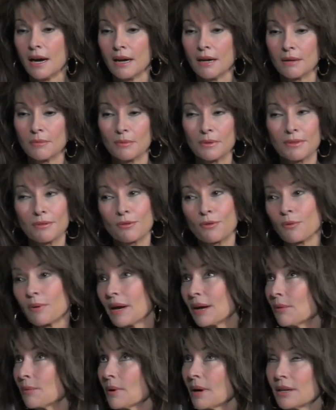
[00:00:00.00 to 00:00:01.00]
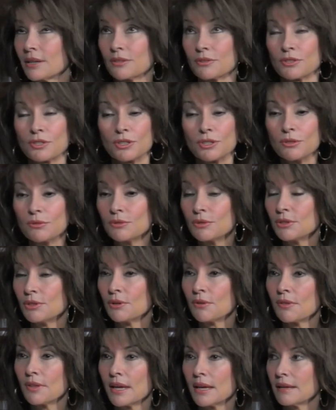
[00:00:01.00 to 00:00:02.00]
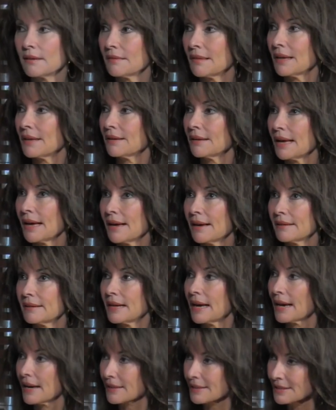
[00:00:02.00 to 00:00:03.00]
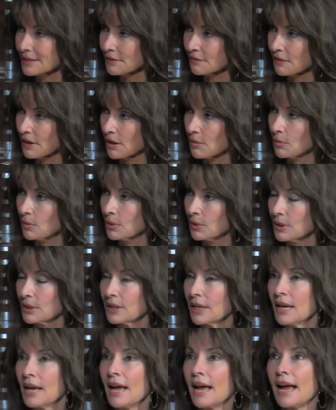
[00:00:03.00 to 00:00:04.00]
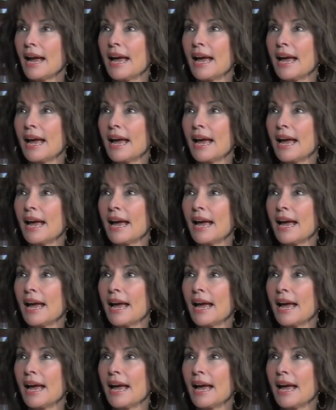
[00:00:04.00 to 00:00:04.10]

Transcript: uh, with great writers too you know they they had asked if I would